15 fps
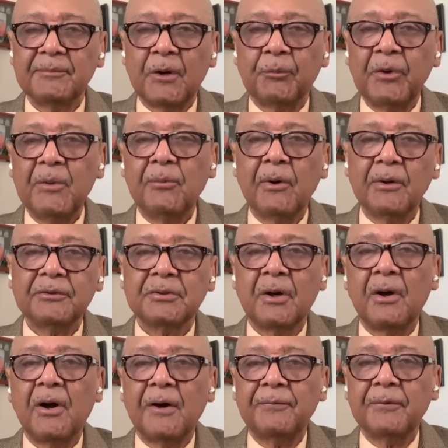but we wanted to
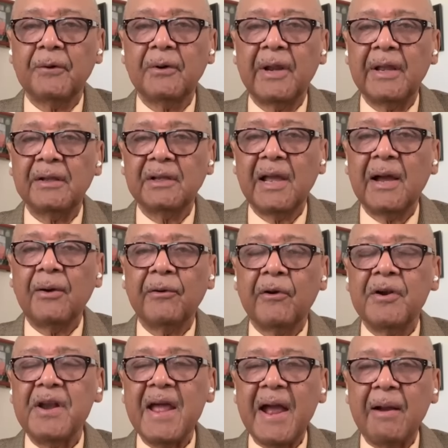offer a
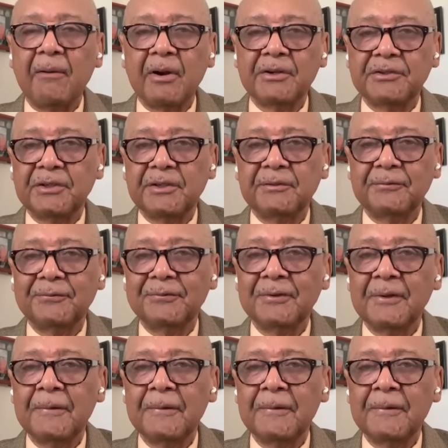counter narrative.